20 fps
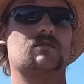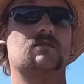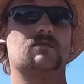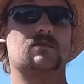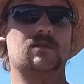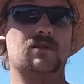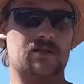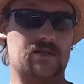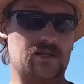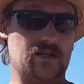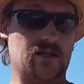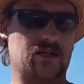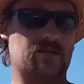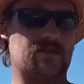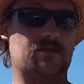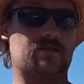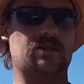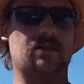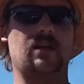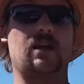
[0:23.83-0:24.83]
Well, that's an
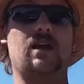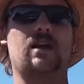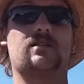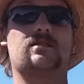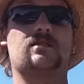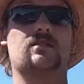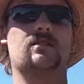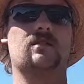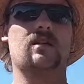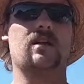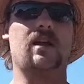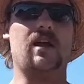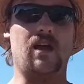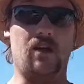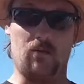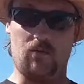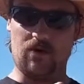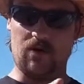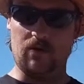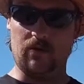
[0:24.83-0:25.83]
interesting answer,
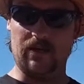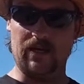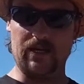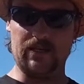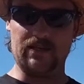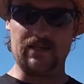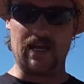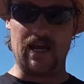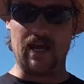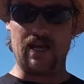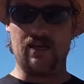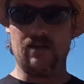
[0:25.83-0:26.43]
and we're going to hit that